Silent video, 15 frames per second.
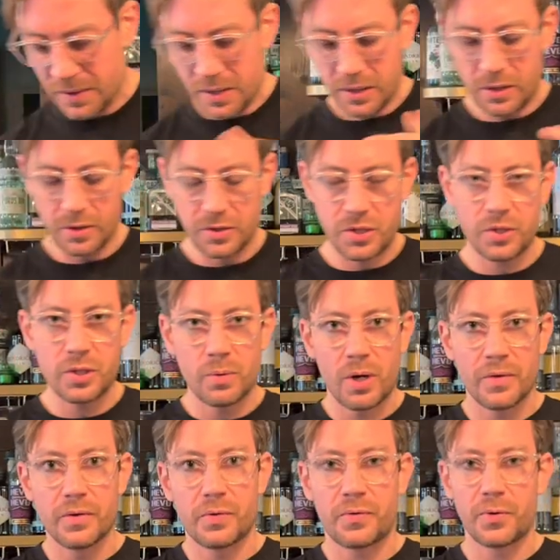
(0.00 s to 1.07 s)
continue on
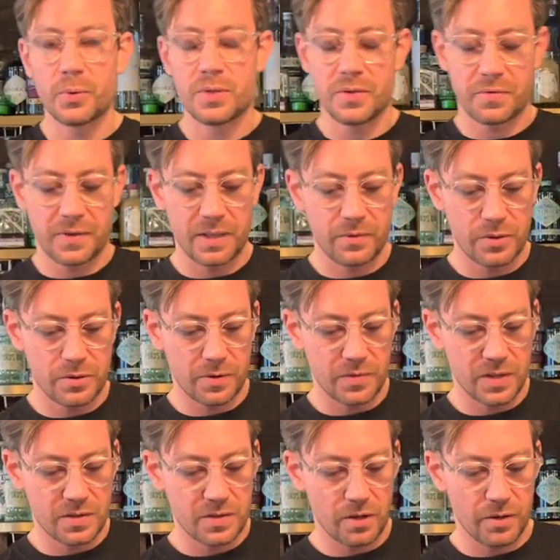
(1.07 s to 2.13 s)
the fruity flavors of
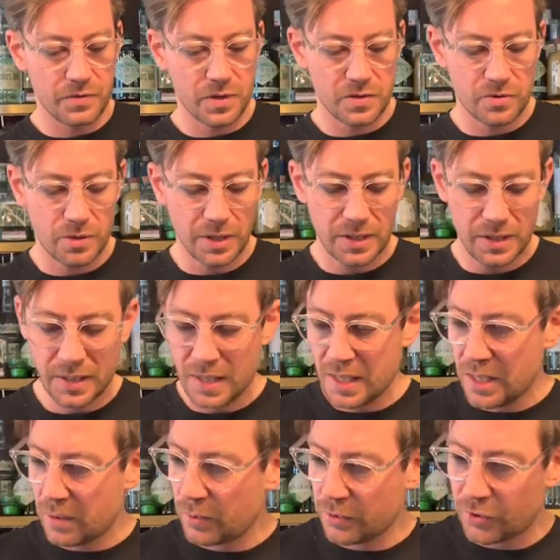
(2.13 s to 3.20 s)
this drink,
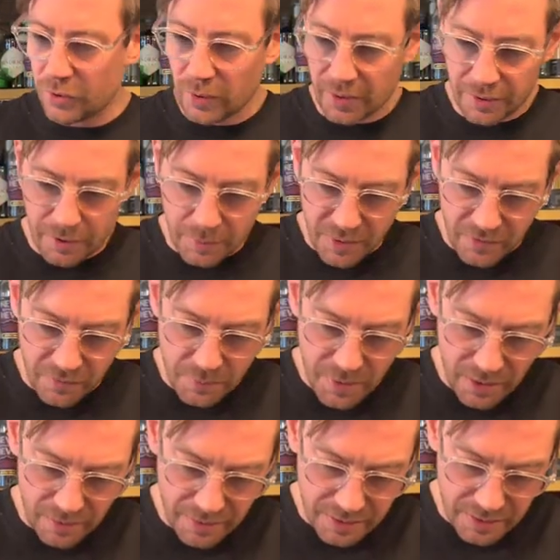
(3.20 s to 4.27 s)
we'll do a little bit of
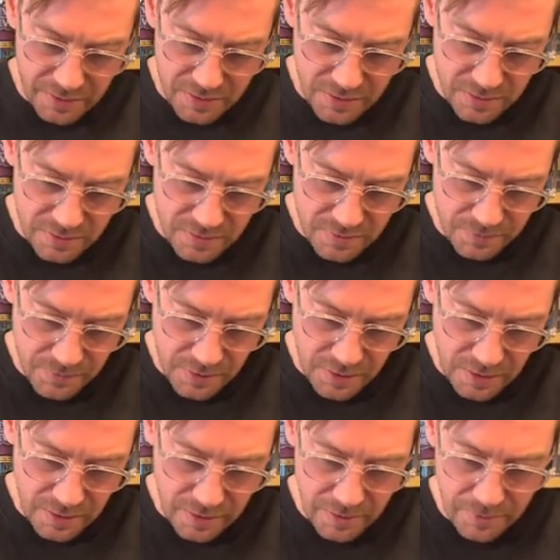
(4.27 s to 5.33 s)
Merlot Cassis
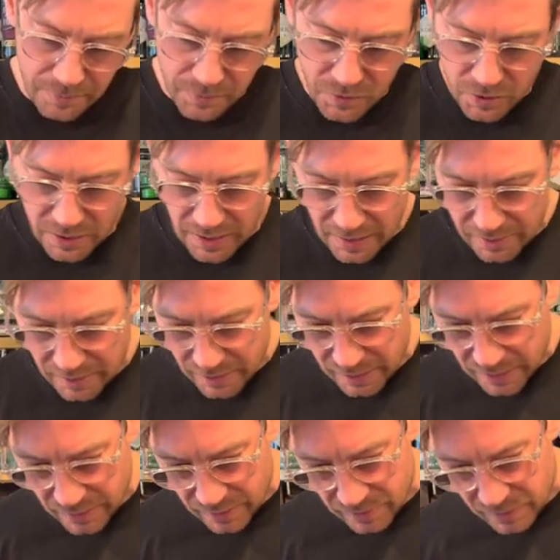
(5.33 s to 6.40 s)
to get
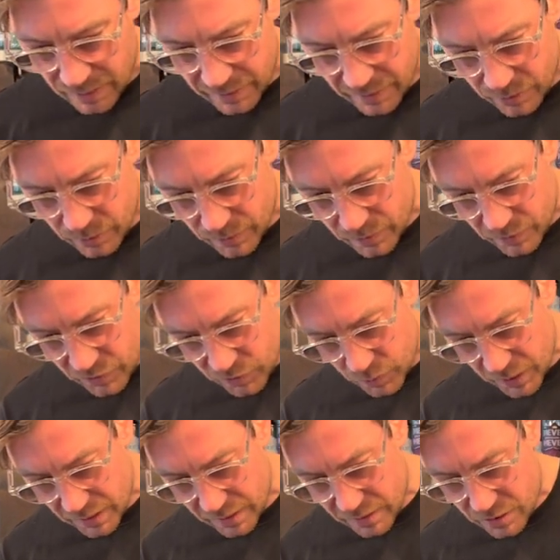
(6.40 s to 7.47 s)
a little
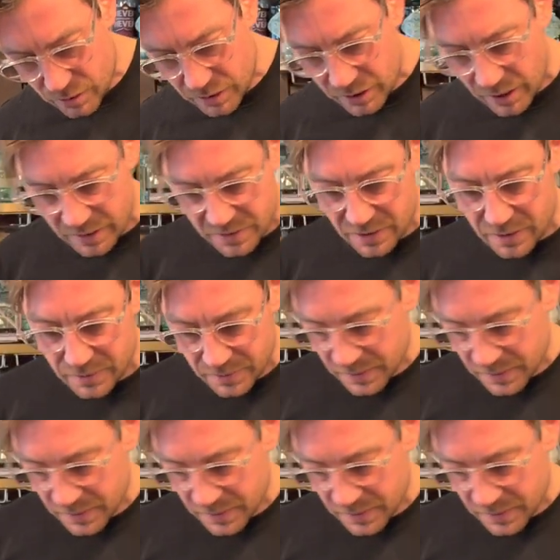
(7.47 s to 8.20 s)
sweetened to the cocktail.